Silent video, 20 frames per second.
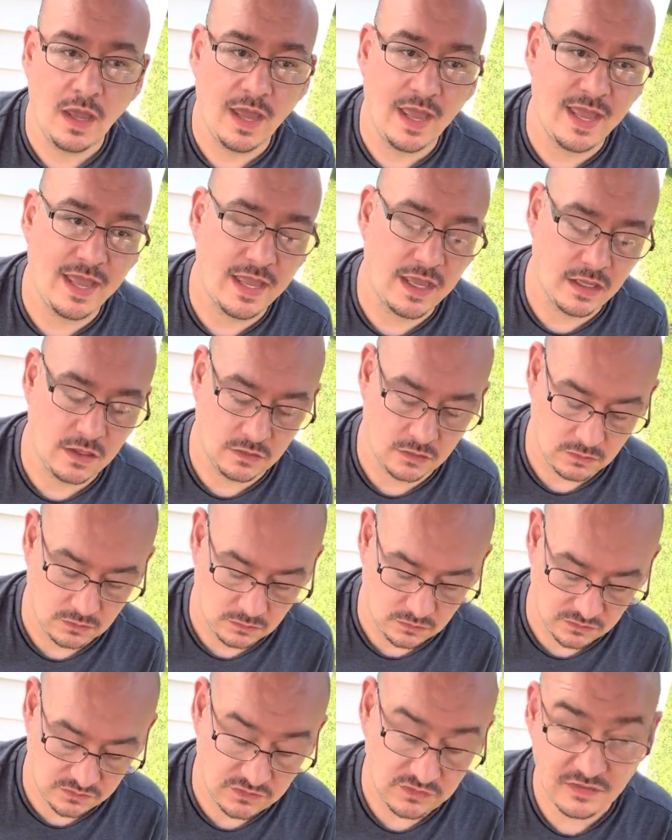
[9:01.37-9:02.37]
and
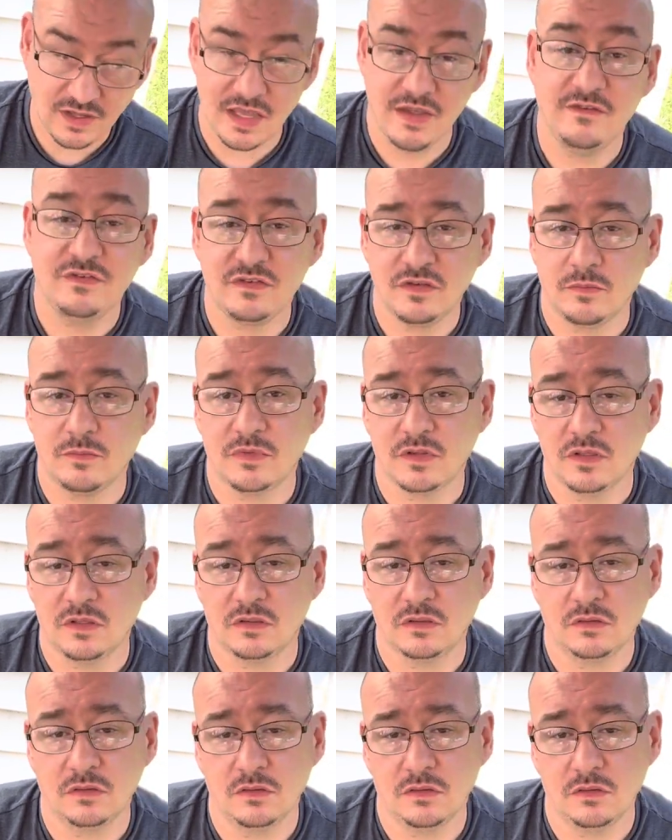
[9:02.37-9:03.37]
save something
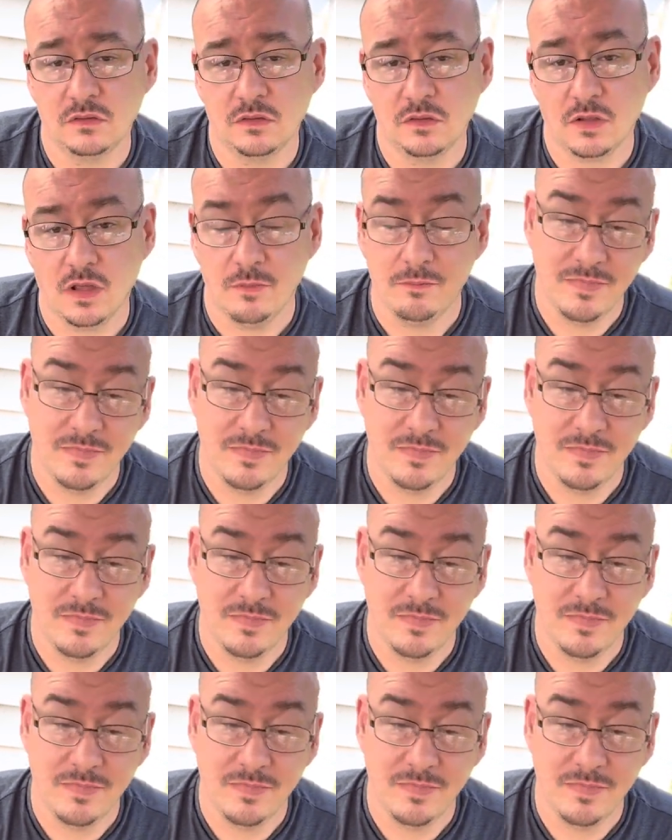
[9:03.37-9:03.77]
and